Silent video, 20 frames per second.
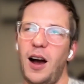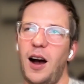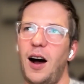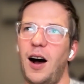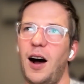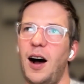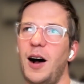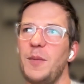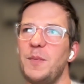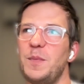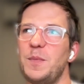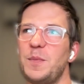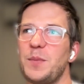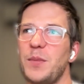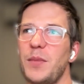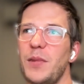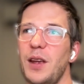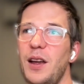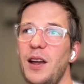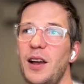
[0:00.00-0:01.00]
Um,
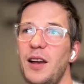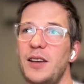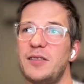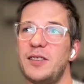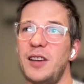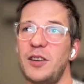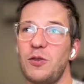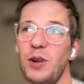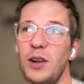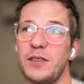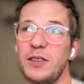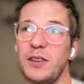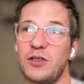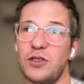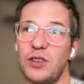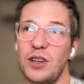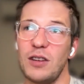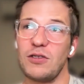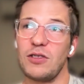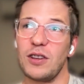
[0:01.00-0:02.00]
Centralized
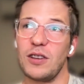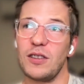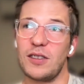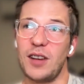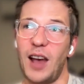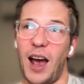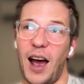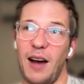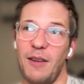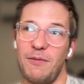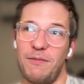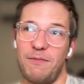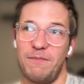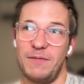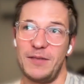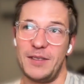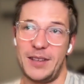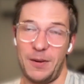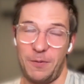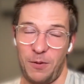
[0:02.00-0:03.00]
exchanges have
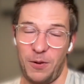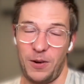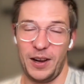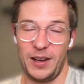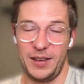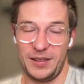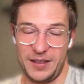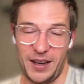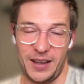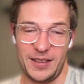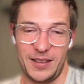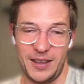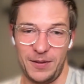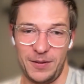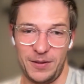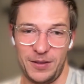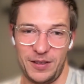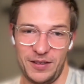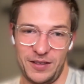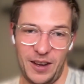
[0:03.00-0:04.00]
different
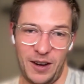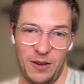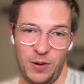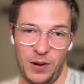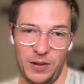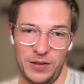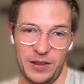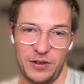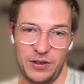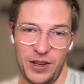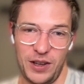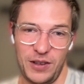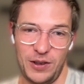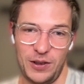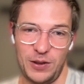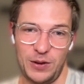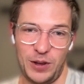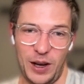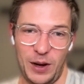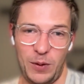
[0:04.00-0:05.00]
incentives. Centralized
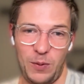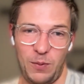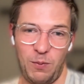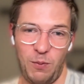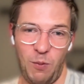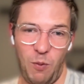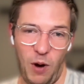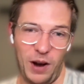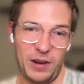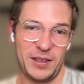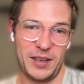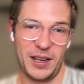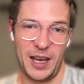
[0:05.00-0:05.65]
exchanges like want to